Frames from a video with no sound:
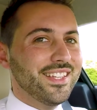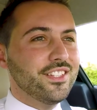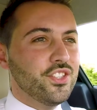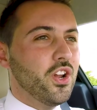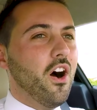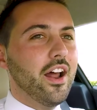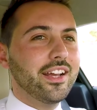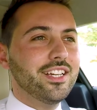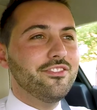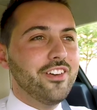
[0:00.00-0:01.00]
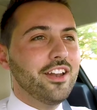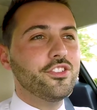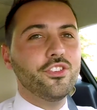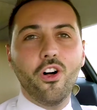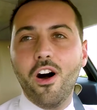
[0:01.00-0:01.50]
is not a
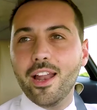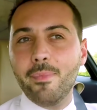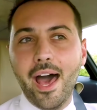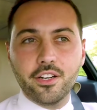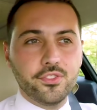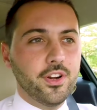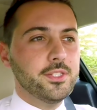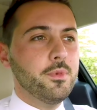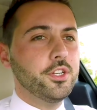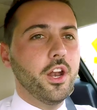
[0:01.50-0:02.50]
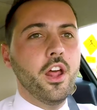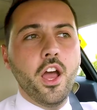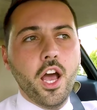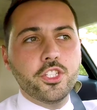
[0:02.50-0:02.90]
conventional automatic transmission.